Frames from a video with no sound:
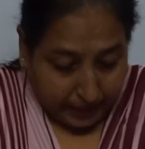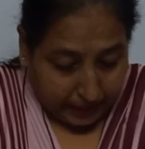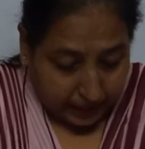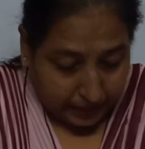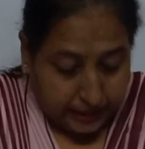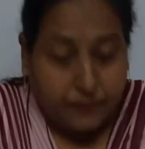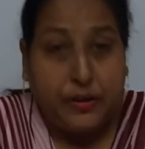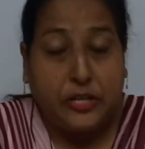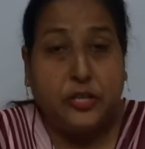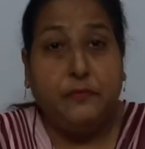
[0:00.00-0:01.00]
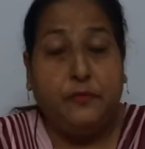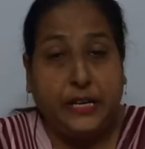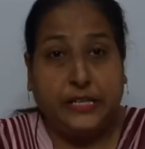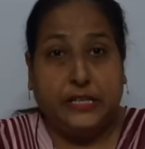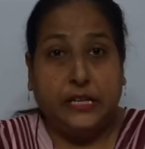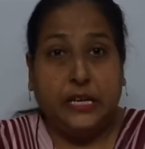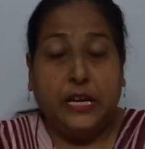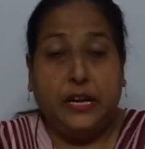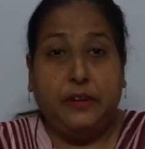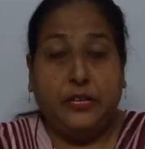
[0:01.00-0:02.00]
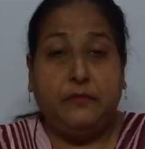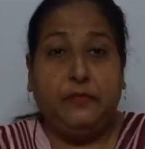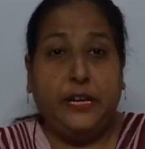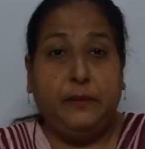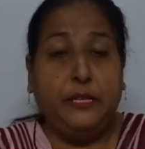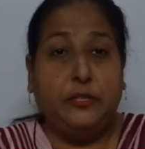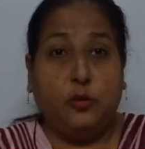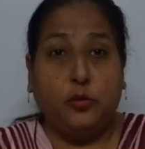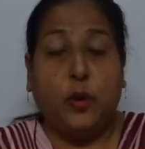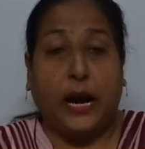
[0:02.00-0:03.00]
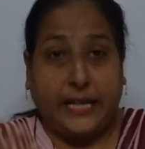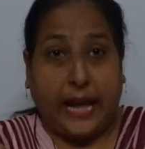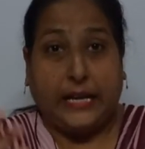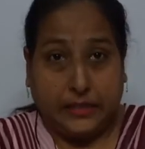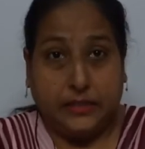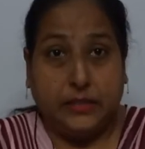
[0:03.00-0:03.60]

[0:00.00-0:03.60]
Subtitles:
invasion fleet. Invasion fleet means those who attack.